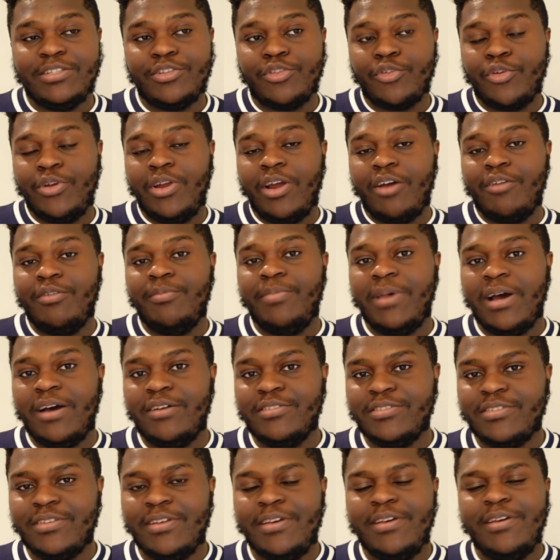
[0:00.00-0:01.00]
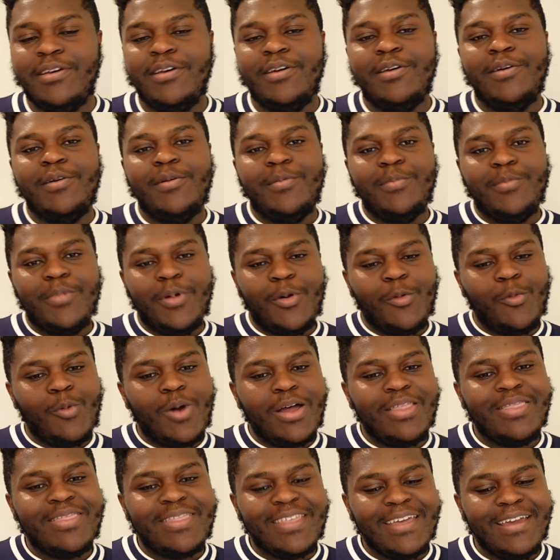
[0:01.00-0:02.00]
£300. But
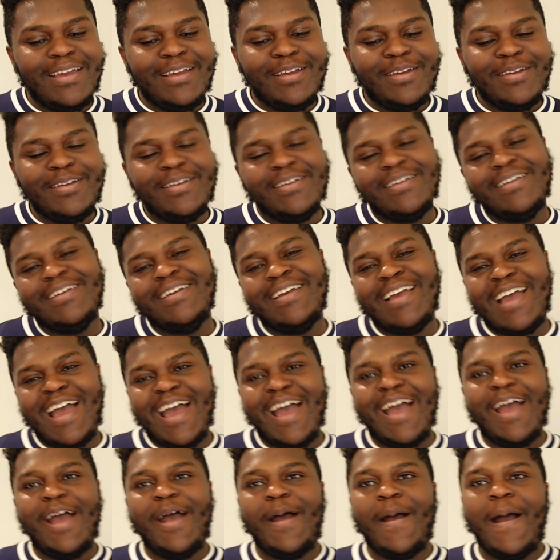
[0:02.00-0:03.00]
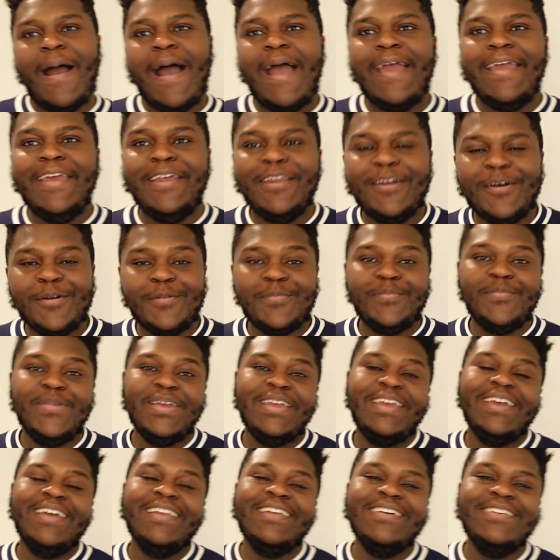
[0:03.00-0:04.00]
one thing,
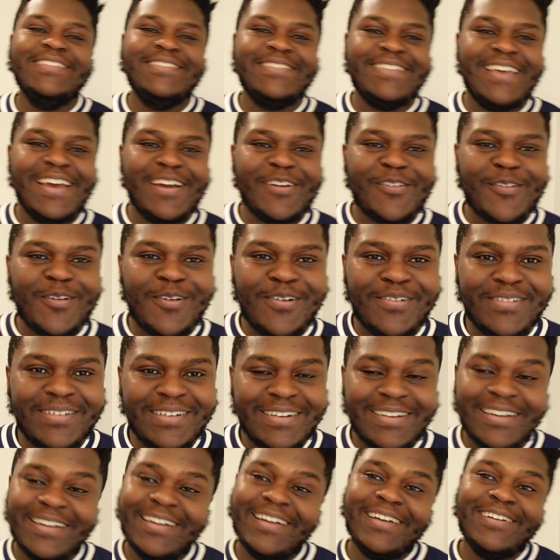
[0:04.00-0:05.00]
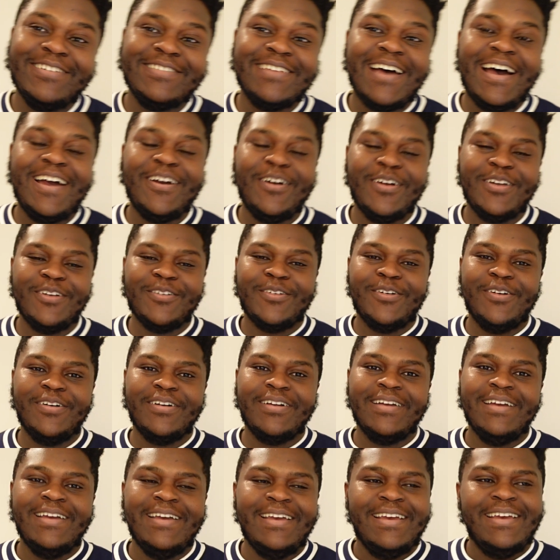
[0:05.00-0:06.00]
beginners get wrong, because I got it
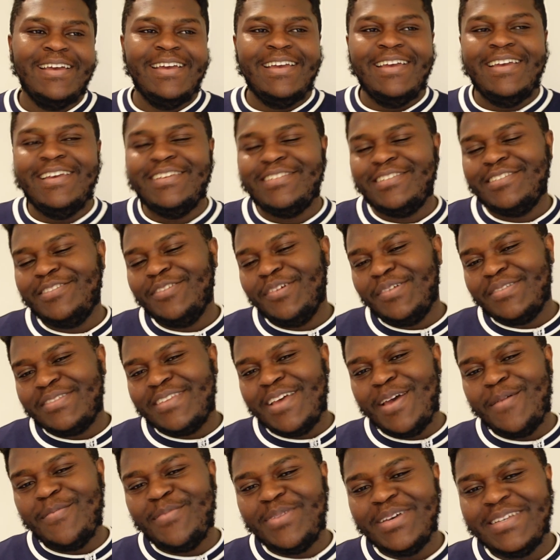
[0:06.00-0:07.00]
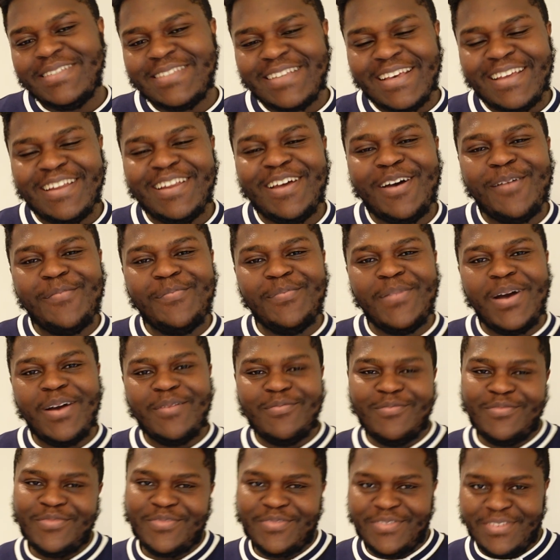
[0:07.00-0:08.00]
wrong, is it's not 10% a
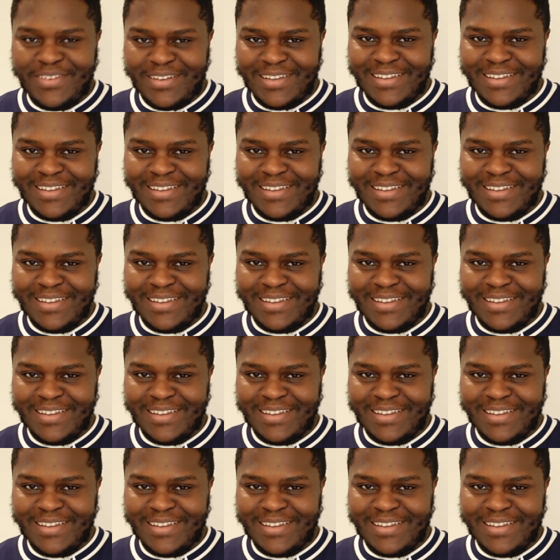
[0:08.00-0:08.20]
month.